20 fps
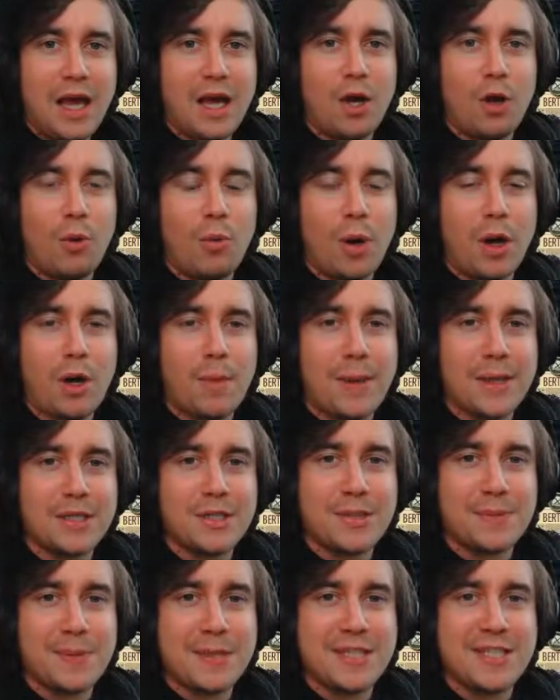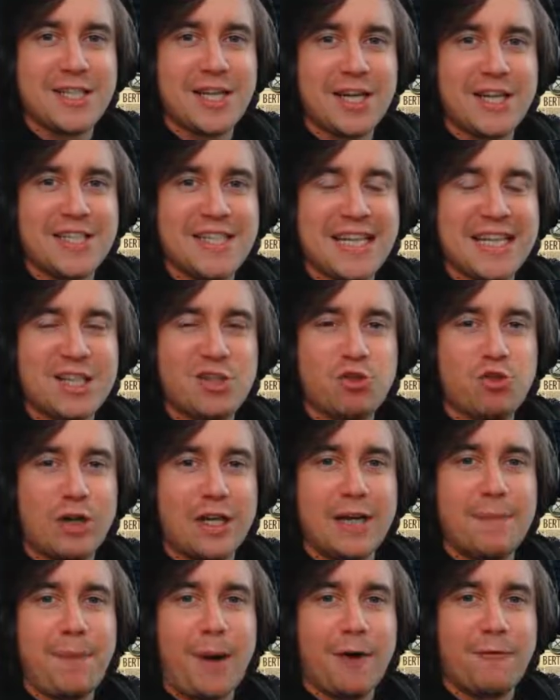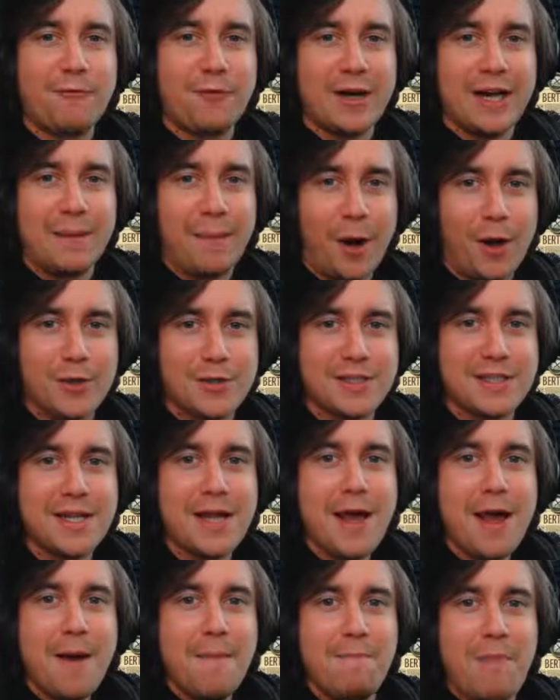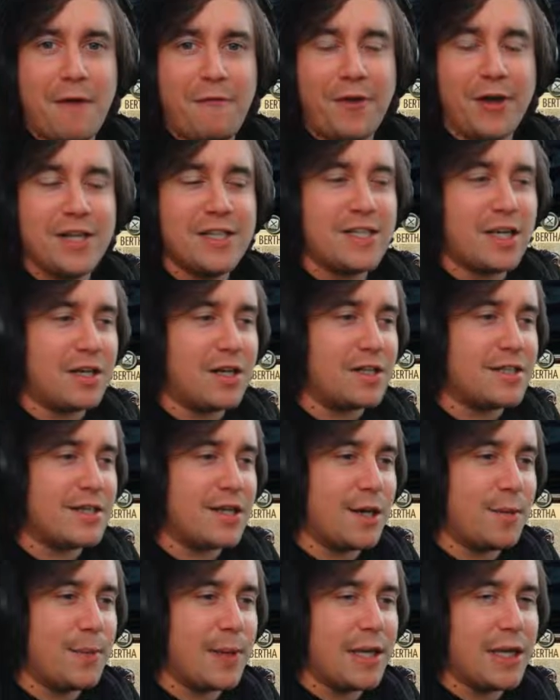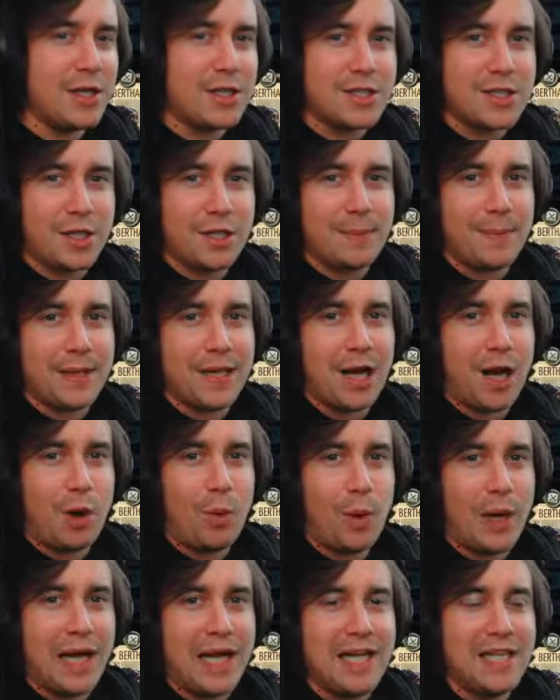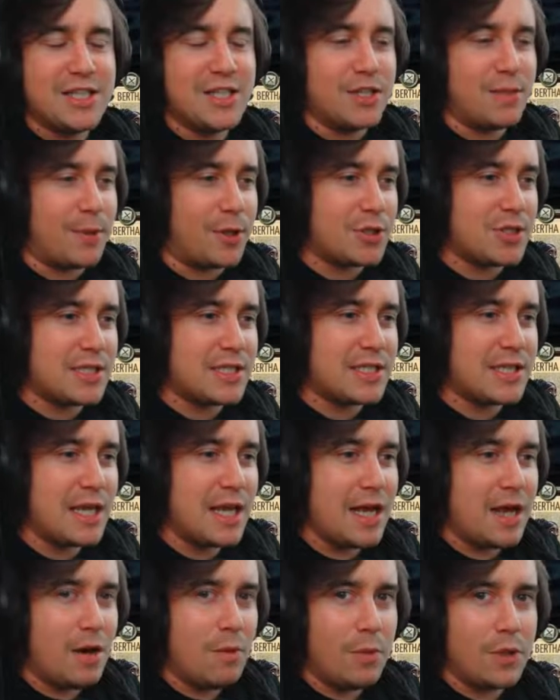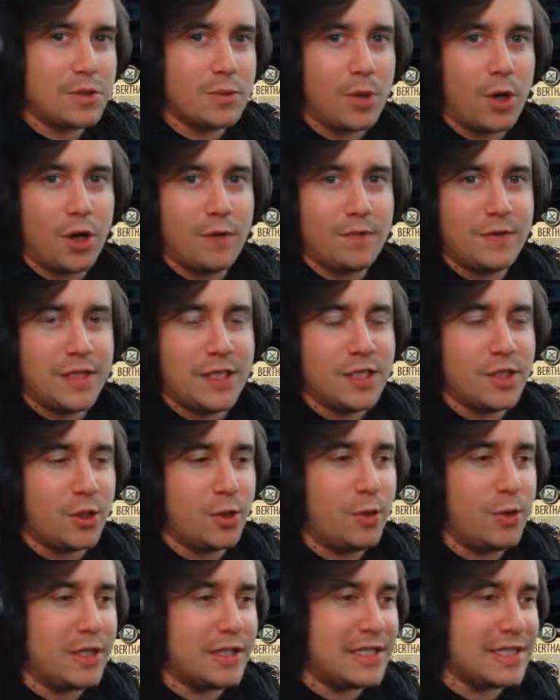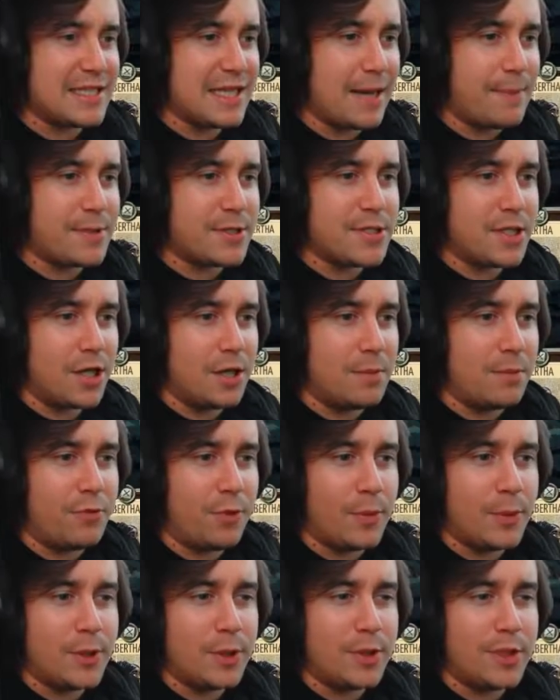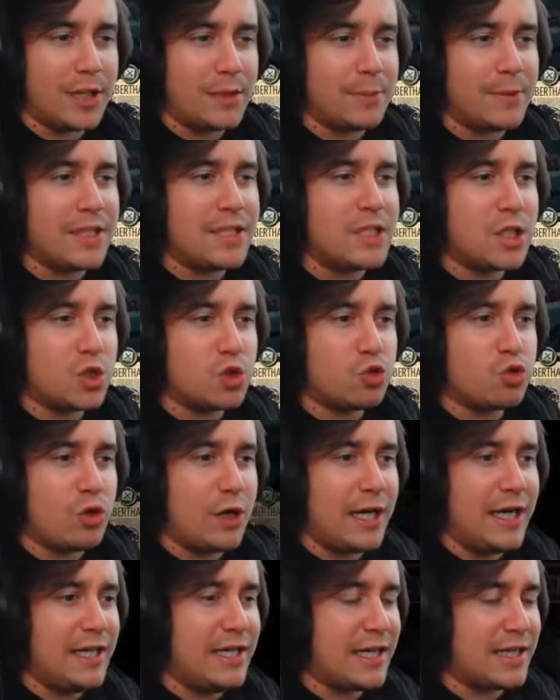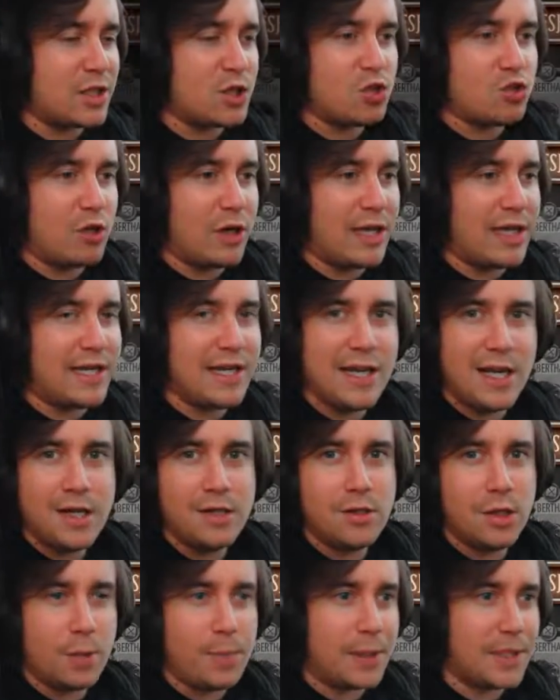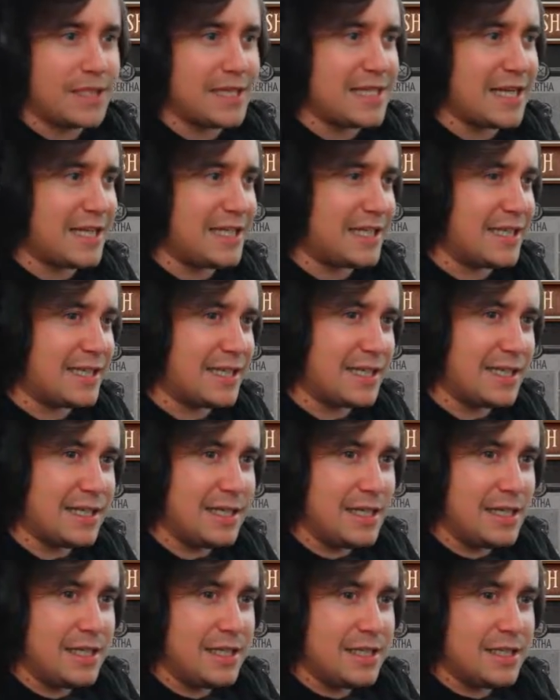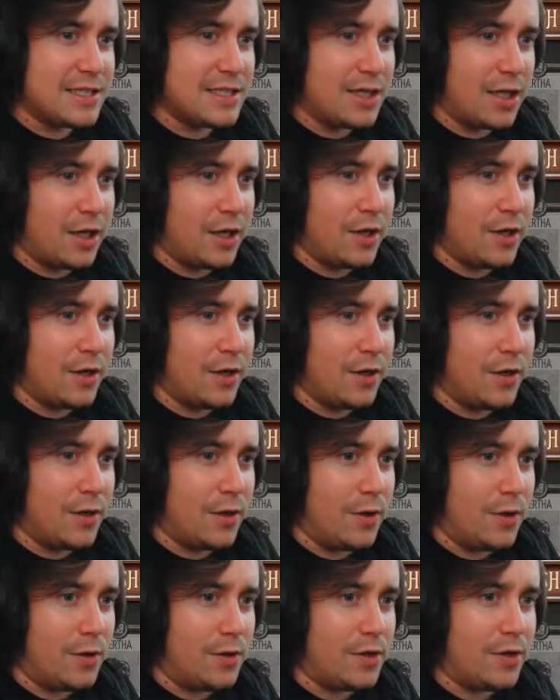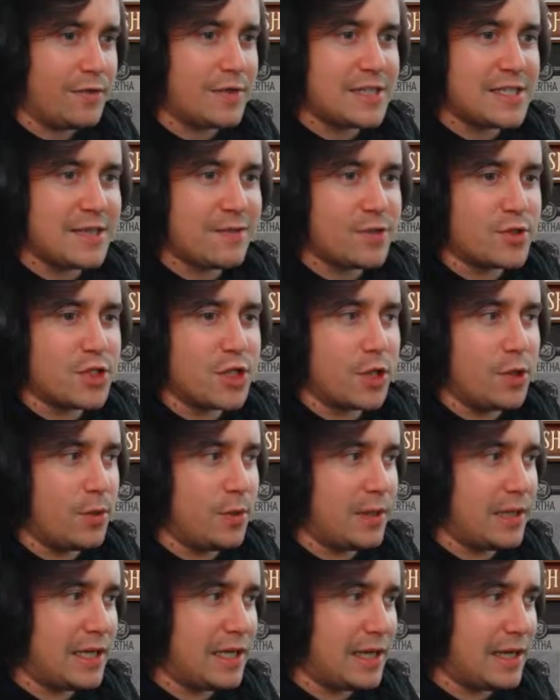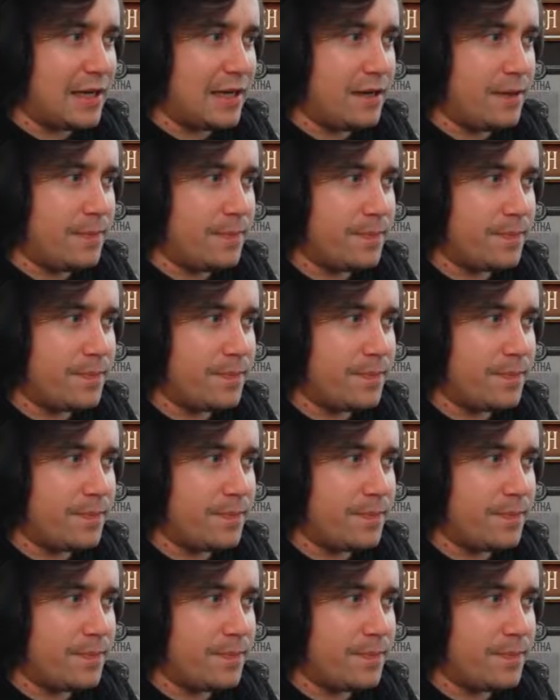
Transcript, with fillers: Hello, welcome back to Let's Play Circus Electrique Part three. I'm host, Methfu. So last time we're slowly making our way to the boss, which we'll hopefully do in this episode. Before we do that, we need to go train at the train. No pun intended. So, nothing's level two here.